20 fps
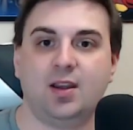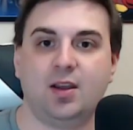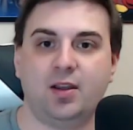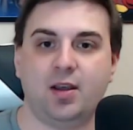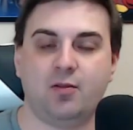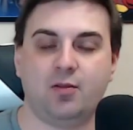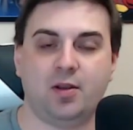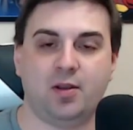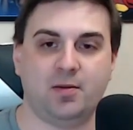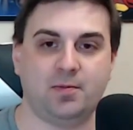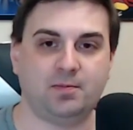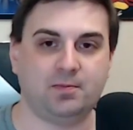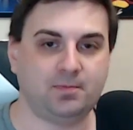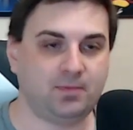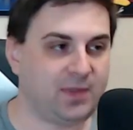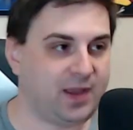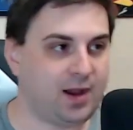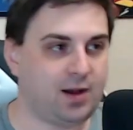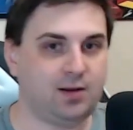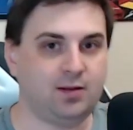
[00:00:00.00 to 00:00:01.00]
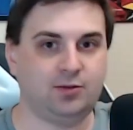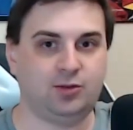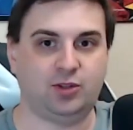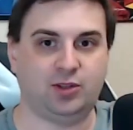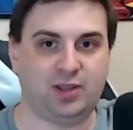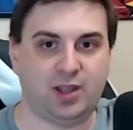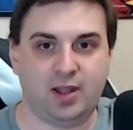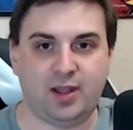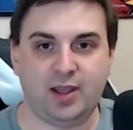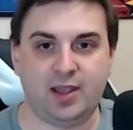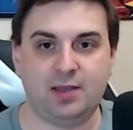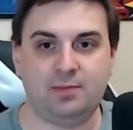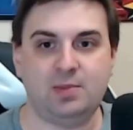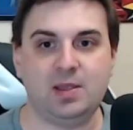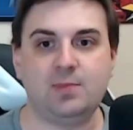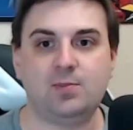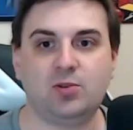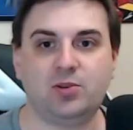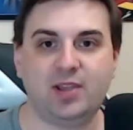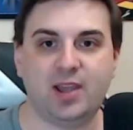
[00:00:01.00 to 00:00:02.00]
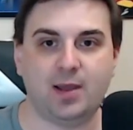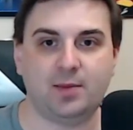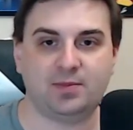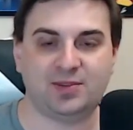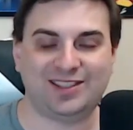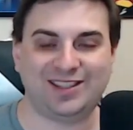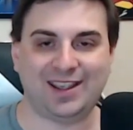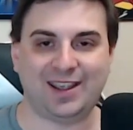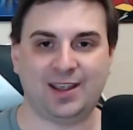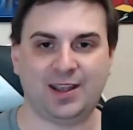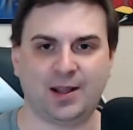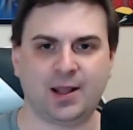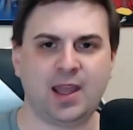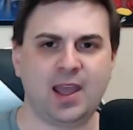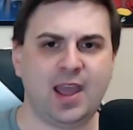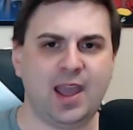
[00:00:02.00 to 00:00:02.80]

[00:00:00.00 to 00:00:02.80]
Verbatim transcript: Um, Eric July, people kept saying,